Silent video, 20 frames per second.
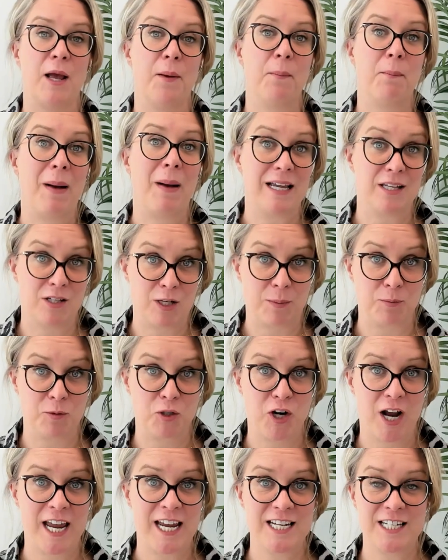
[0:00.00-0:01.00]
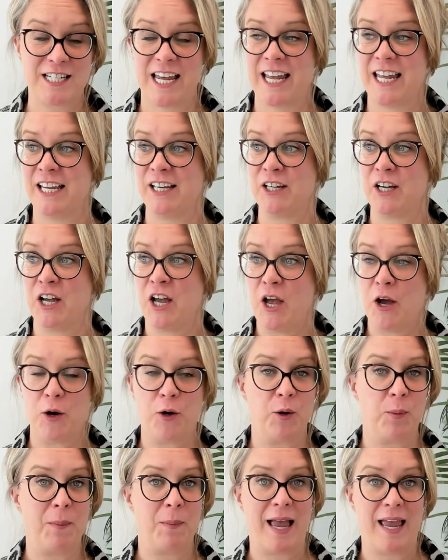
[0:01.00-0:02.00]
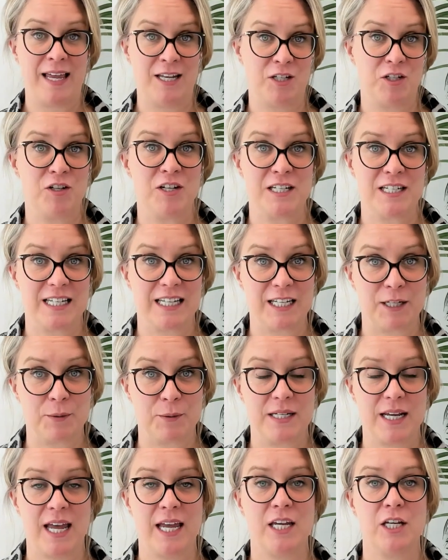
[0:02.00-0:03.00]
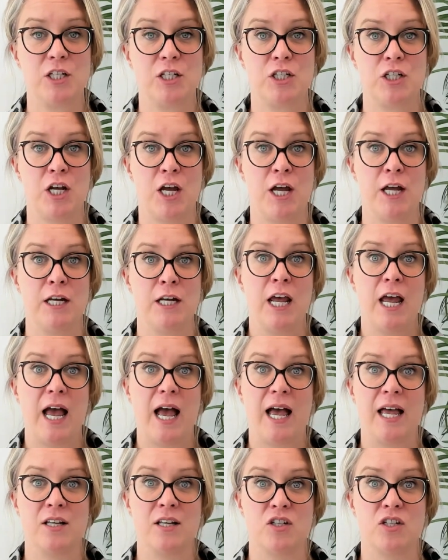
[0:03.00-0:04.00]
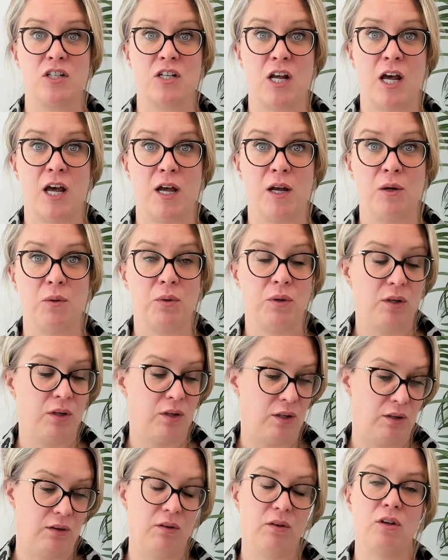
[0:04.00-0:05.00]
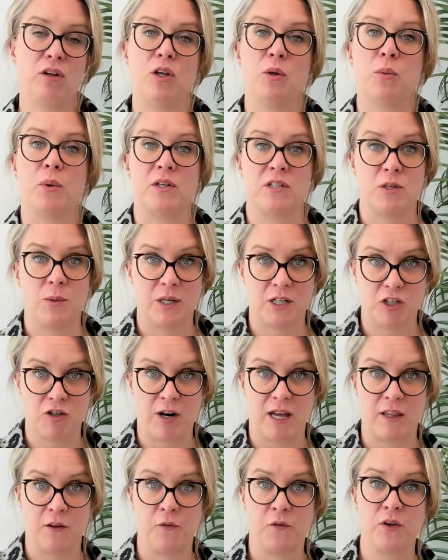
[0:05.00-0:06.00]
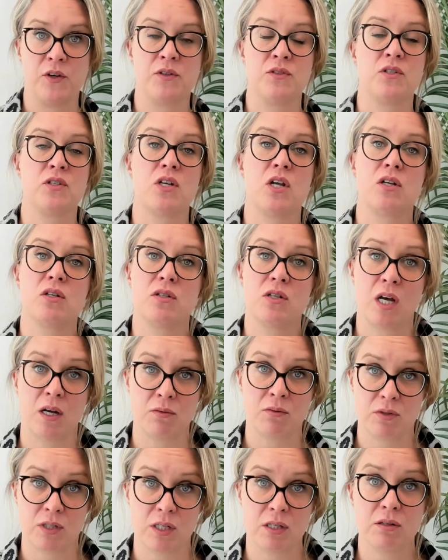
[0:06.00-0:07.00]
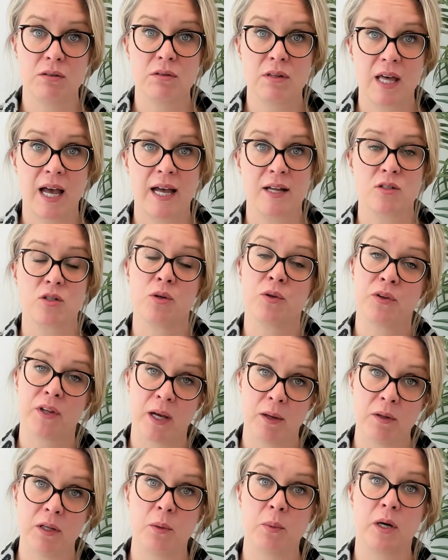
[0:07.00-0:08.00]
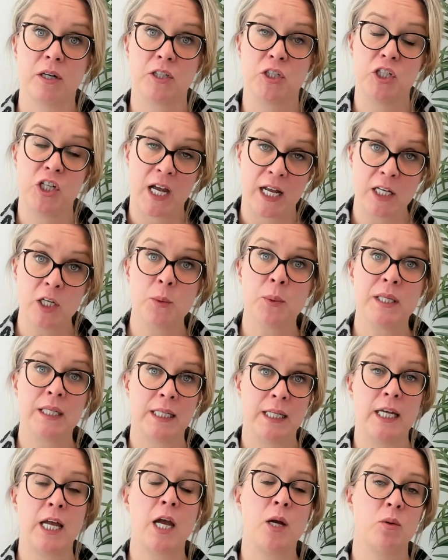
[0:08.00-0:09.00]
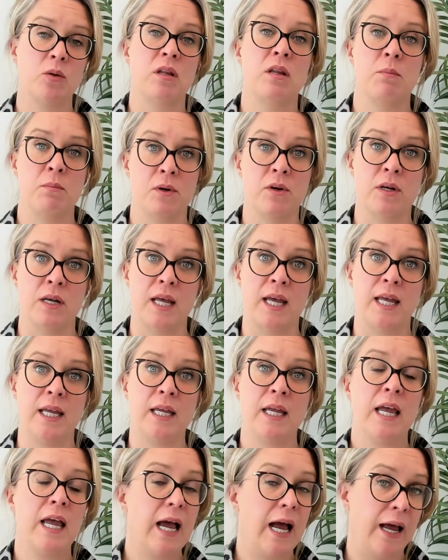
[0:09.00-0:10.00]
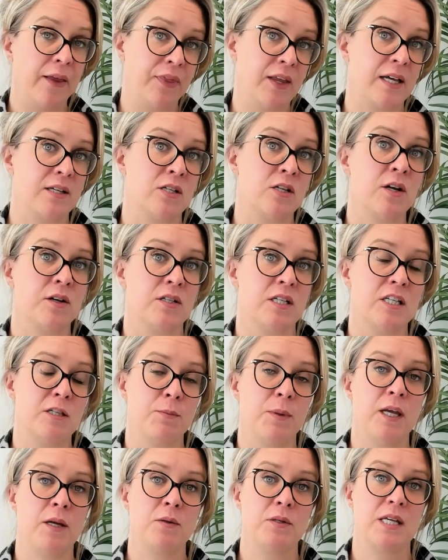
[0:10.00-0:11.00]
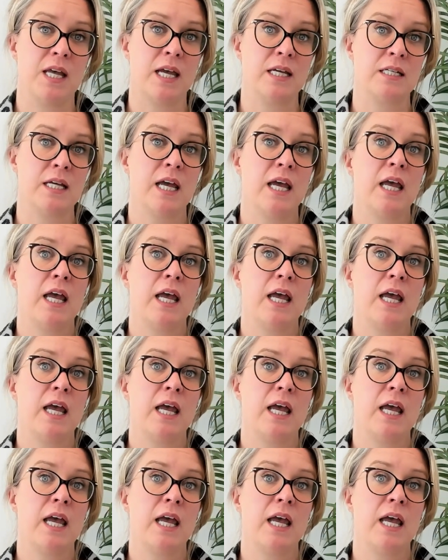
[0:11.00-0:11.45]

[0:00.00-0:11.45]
might stop trading or might enter into liquidation, and so you want to extract the funds. Don't do that. Although you are genuinely owed the money, and that's not disputed,